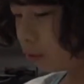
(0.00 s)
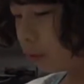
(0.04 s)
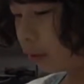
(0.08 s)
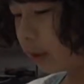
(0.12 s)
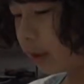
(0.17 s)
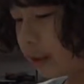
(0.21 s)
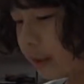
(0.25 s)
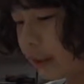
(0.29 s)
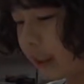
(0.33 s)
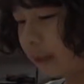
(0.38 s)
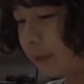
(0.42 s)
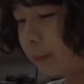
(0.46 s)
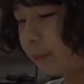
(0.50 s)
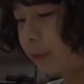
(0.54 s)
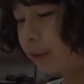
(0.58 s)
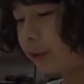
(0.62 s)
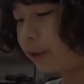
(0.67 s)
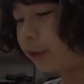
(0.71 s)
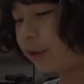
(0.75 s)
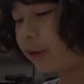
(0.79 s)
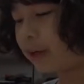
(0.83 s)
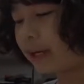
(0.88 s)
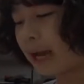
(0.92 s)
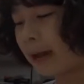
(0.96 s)
wait a second,
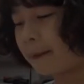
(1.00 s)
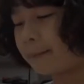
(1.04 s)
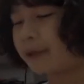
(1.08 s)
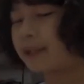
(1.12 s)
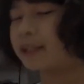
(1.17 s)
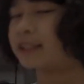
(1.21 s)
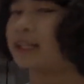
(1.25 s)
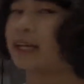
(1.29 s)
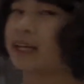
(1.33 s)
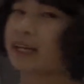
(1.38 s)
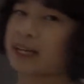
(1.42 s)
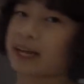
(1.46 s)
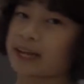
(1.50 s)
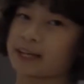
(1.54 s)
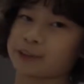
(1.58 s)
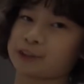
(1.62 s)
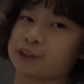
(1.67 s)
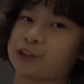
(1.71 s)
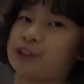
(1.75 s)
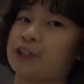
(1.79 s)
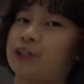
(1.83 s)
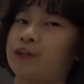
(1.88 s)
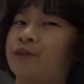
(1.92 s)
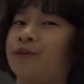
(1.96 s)
molecular compound like the
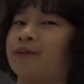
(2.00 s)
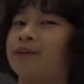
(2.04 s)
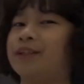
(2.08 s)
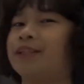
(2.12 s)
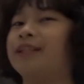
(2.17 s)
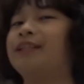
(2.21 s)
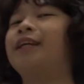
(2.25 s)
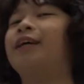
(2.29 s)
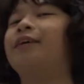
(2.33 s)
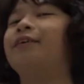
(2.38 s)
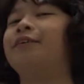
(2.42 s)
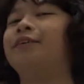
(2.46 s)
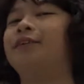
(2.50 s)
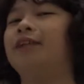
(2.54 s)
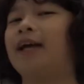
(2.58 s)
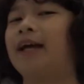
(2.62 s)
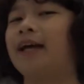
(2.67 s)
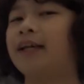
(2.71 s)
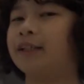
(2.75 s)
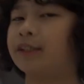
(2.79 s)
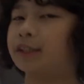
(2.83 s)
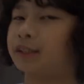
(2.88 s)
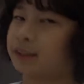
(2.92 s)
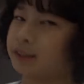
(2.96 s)
H2O, they tell you
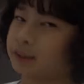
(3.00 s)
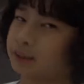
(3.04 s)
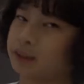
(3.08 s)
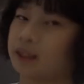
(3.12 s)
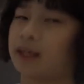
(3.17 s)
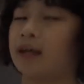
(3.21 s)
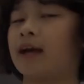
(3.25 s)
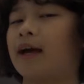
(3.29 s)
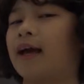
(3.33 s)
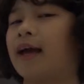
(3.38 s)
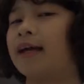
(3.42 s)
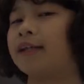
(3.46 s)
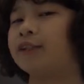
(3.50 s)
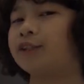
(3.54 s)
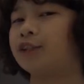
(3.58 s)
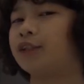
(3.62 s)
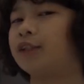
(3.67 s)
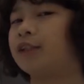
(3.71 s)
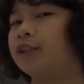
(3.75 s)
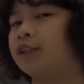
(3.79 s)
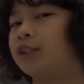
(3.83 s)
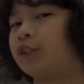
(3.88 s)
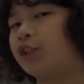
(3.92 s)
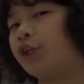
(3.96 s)
like H
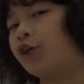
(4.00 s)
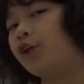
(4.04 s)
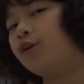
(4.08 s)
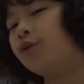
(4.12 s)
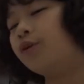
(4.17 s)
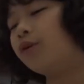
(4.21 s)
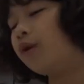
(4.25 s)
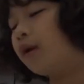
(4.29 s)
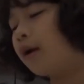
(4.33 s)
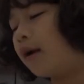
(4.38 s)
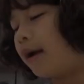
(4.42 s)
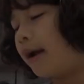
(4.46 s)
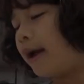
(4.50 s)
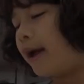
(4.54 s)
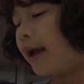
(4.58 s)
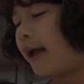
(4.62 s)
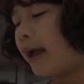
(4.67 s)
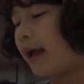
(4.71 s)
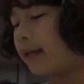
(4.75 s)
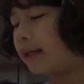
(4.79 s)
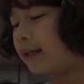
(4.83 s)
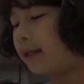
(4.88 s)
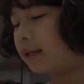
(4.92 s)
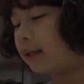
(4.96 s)
is 2.
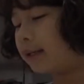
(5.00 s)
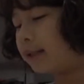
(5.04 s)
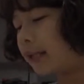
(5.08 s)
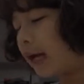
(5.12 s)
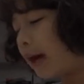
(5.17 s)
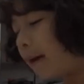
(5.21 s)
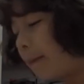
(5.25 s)
And a